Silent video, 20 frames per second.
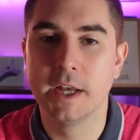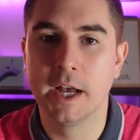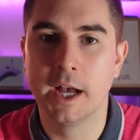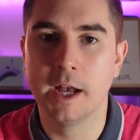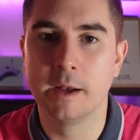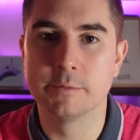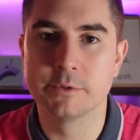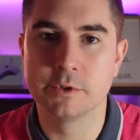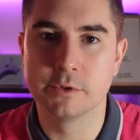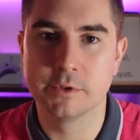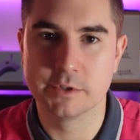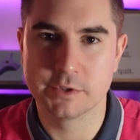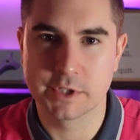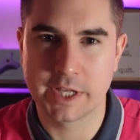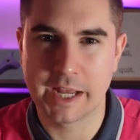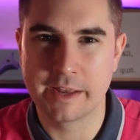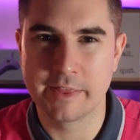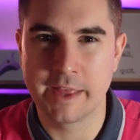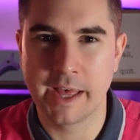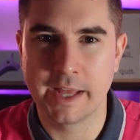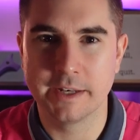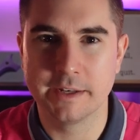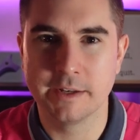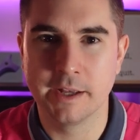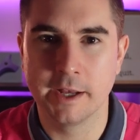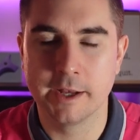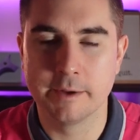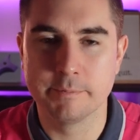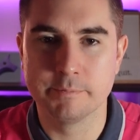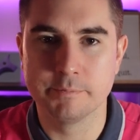Um, so there's kind of that
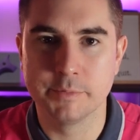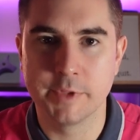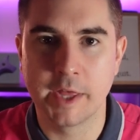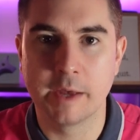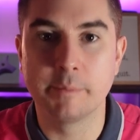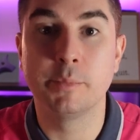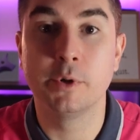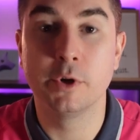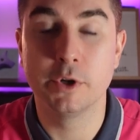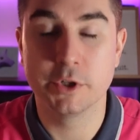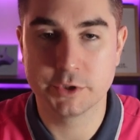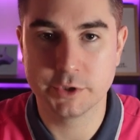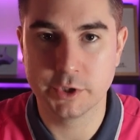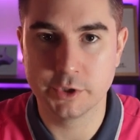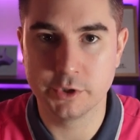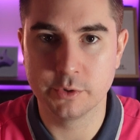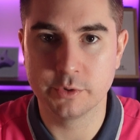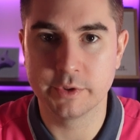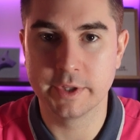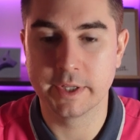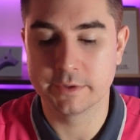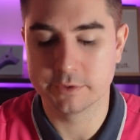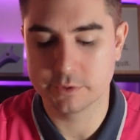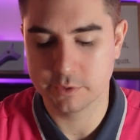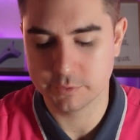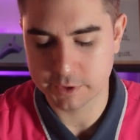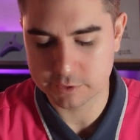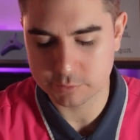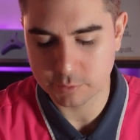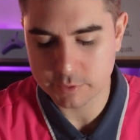um, that push to do things.
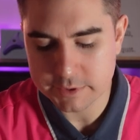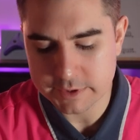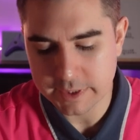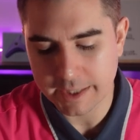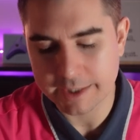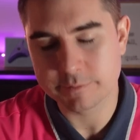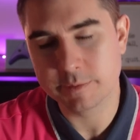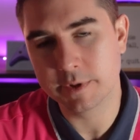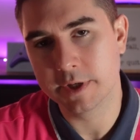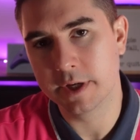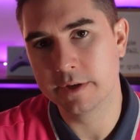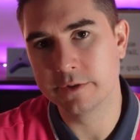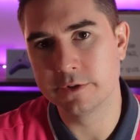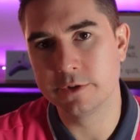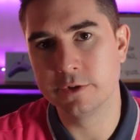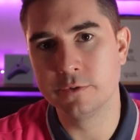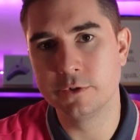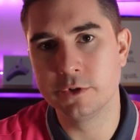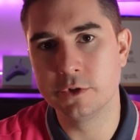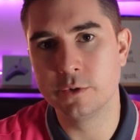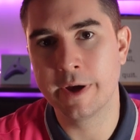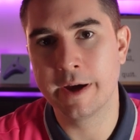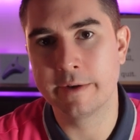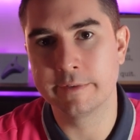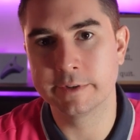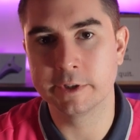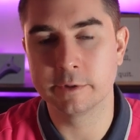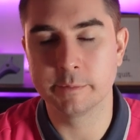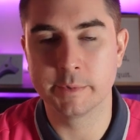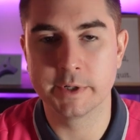So this one's nice because you do
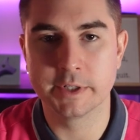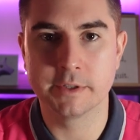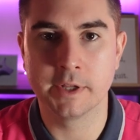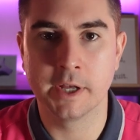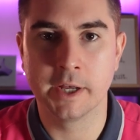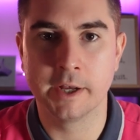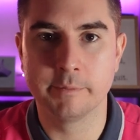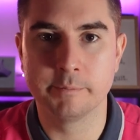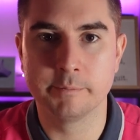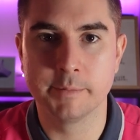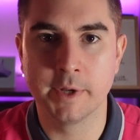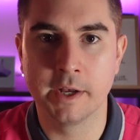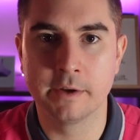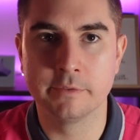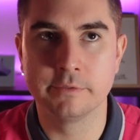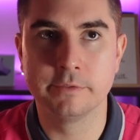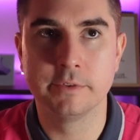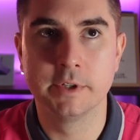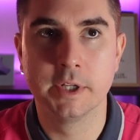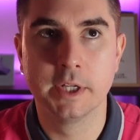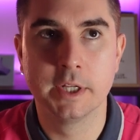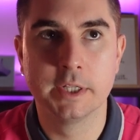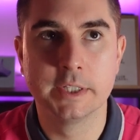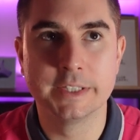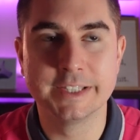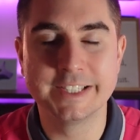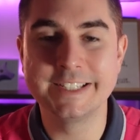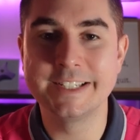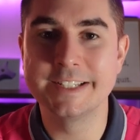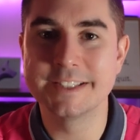have a little bit um, of
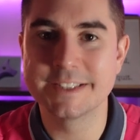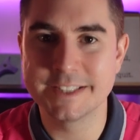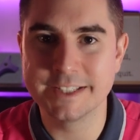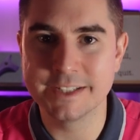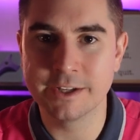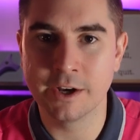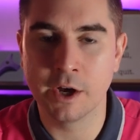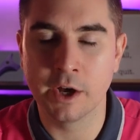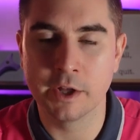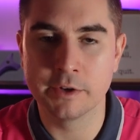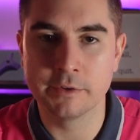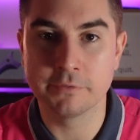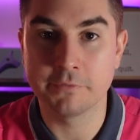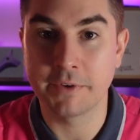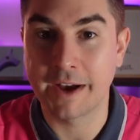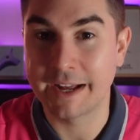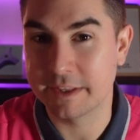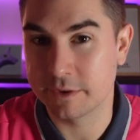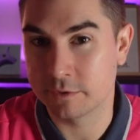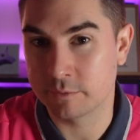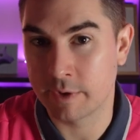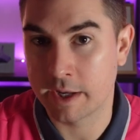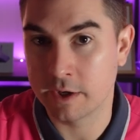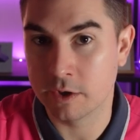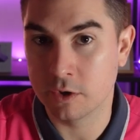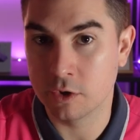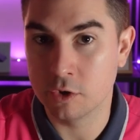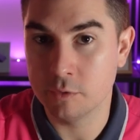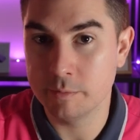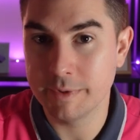leniency on finding the right
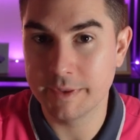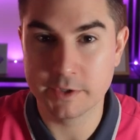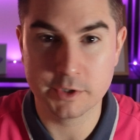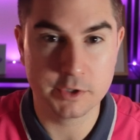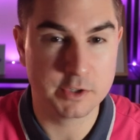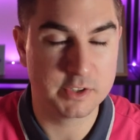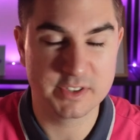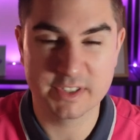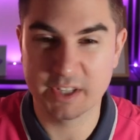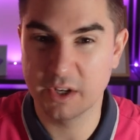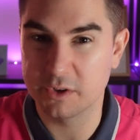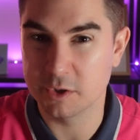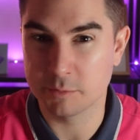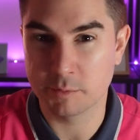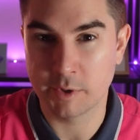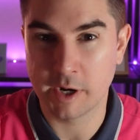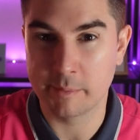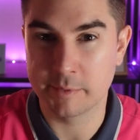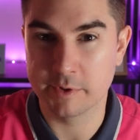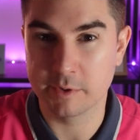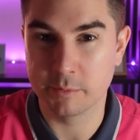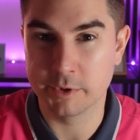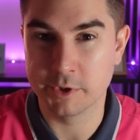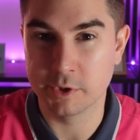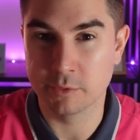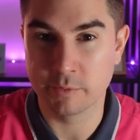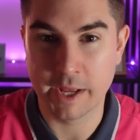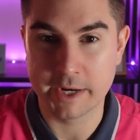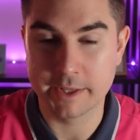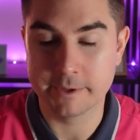home, and then you just sell your property when
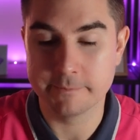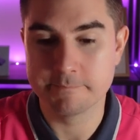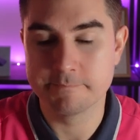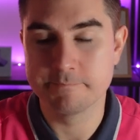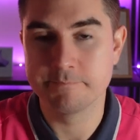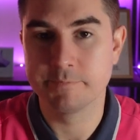you're ready.